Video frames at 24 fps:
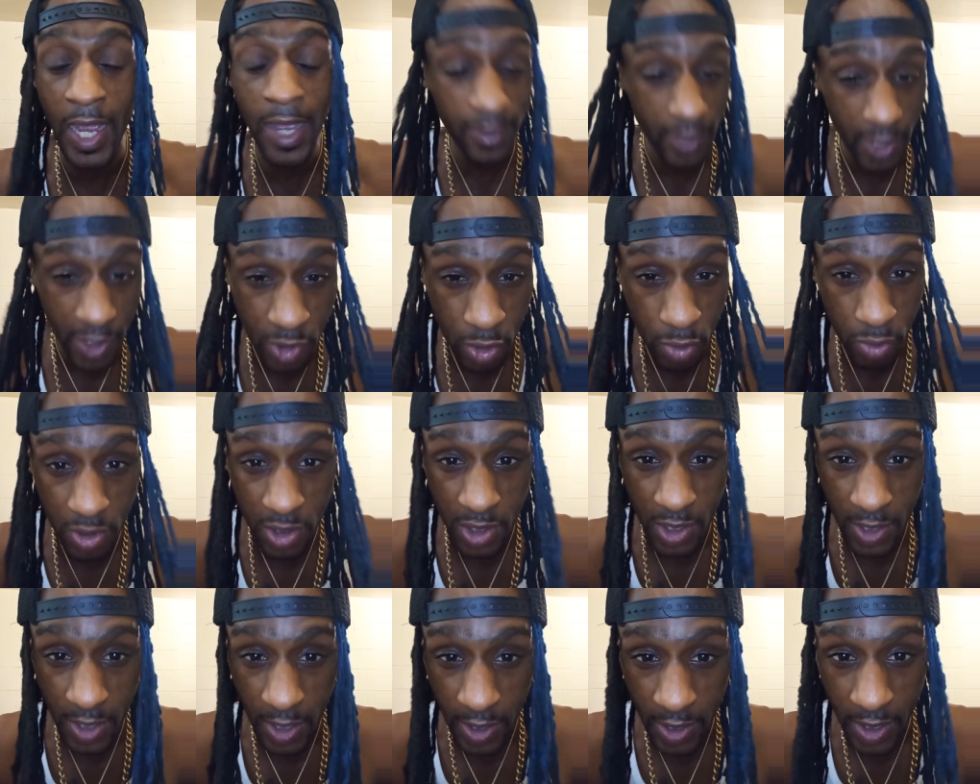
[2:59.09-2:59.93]
not
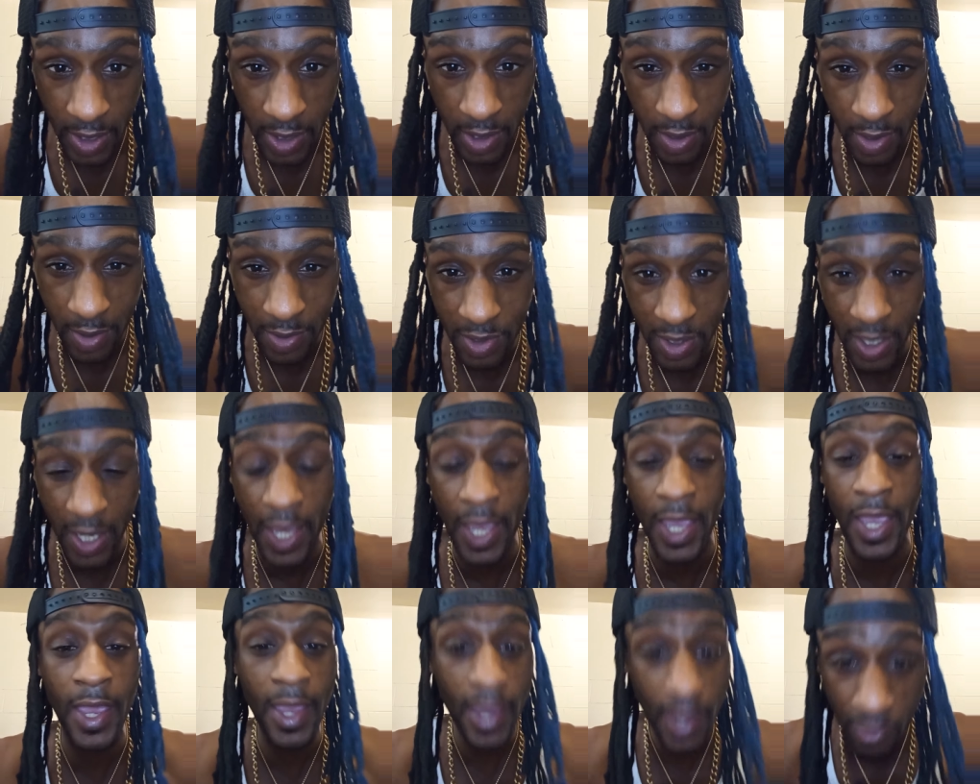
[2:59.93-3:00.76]
let you see your
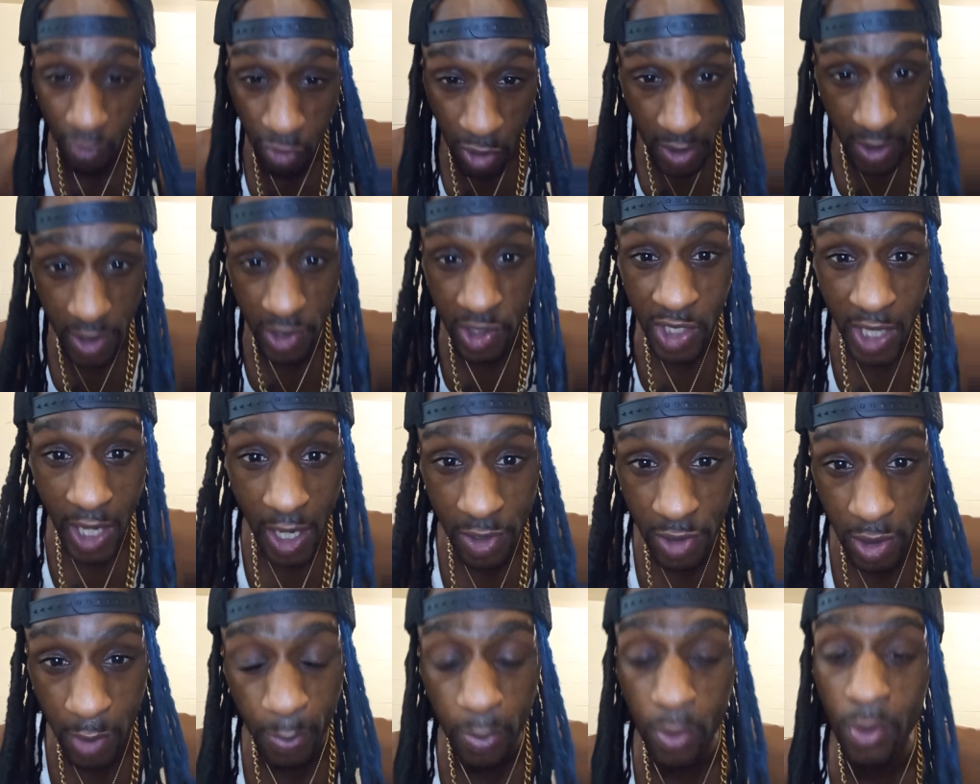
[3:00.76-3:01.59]
kids and running
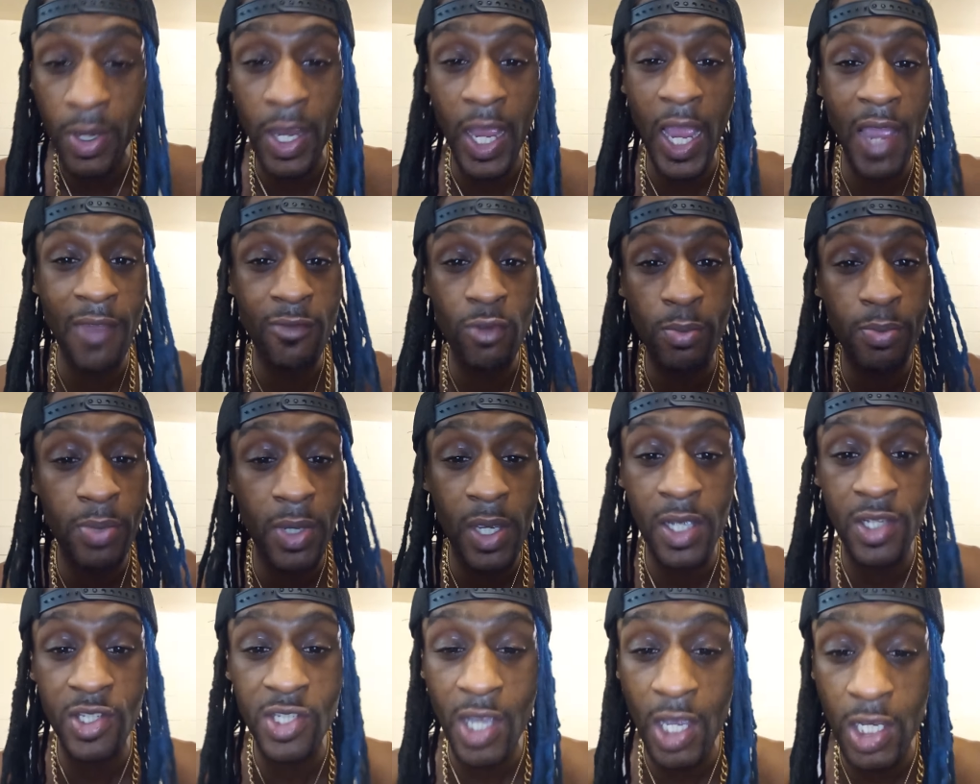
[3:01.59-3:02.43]
child support and have
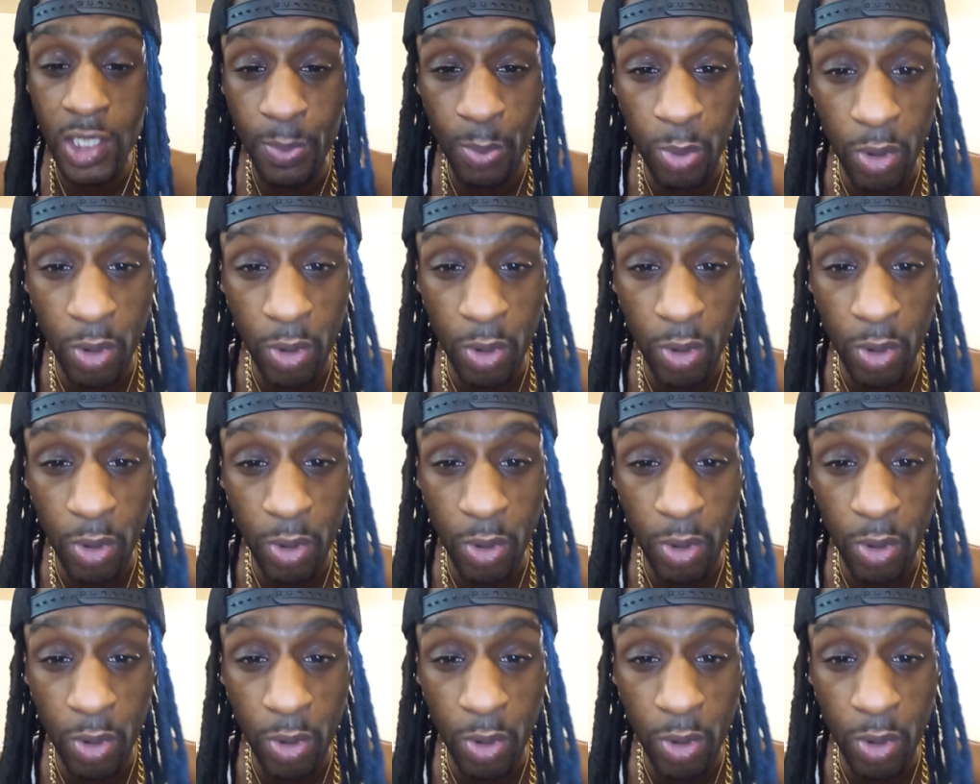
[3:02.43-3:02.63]
you paying child